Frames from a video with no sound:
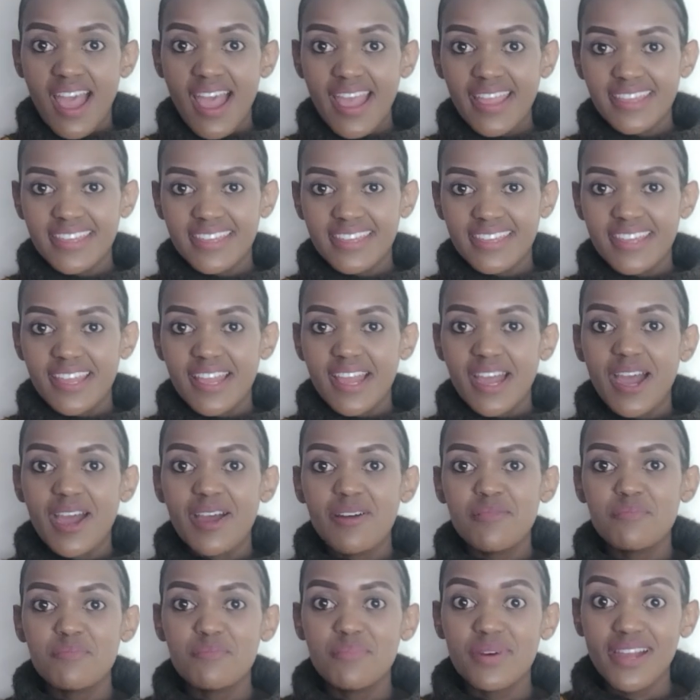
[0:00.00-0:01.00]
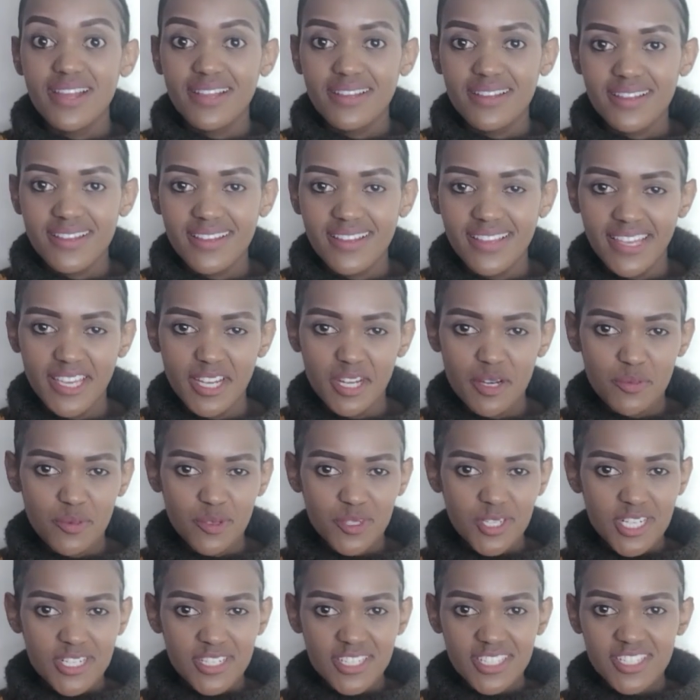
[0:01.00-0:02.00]
Hi, I'm back and I'm
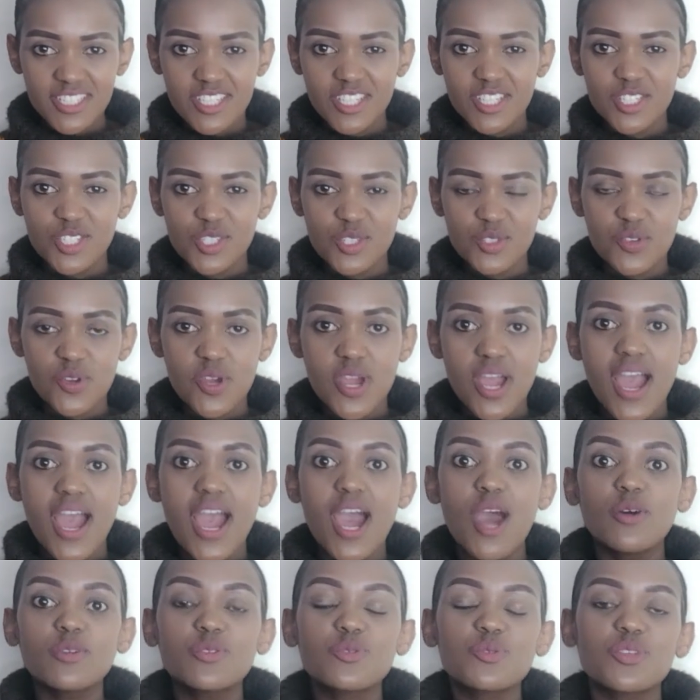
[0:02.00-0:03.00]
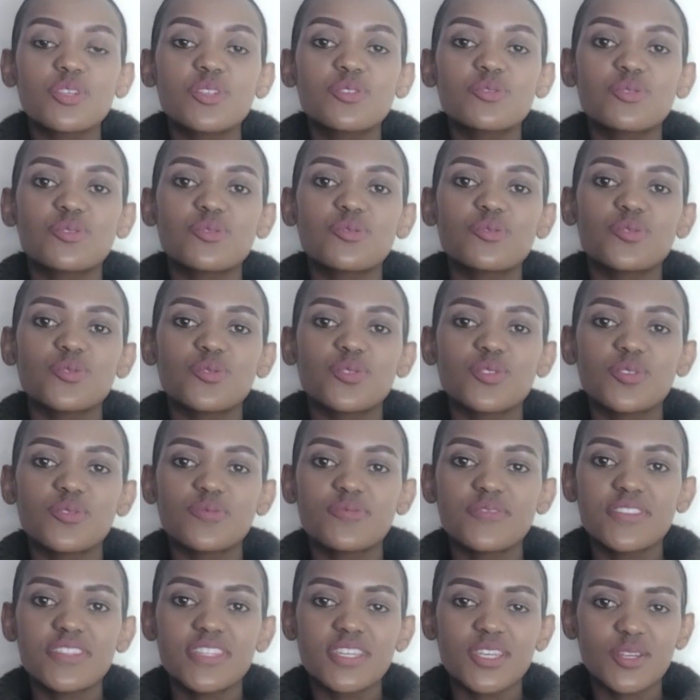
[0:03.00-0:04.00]
gonna reteach you how to introduce
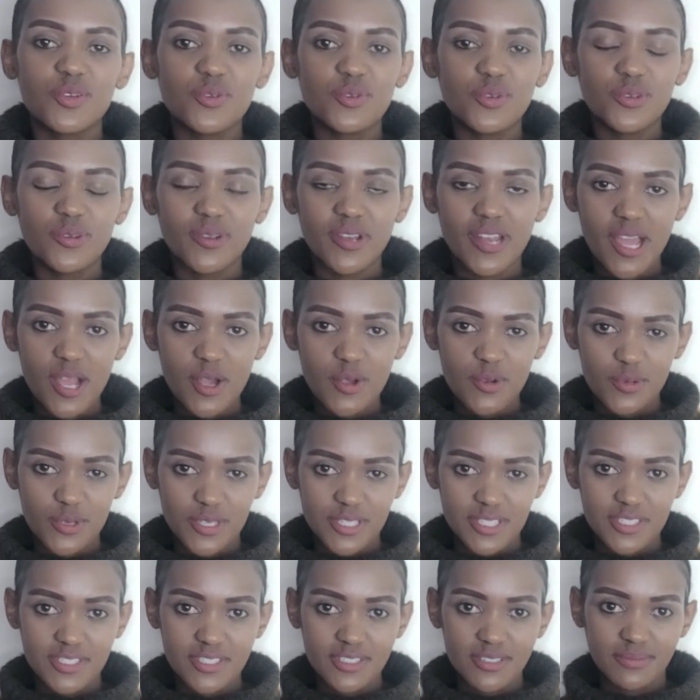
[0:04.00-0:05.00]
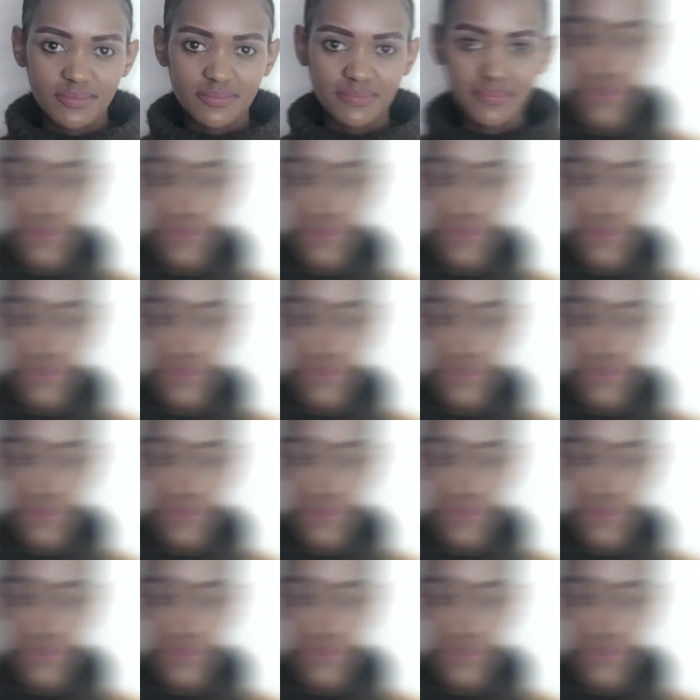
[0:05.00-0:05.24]
yourself in the Kikuyu language.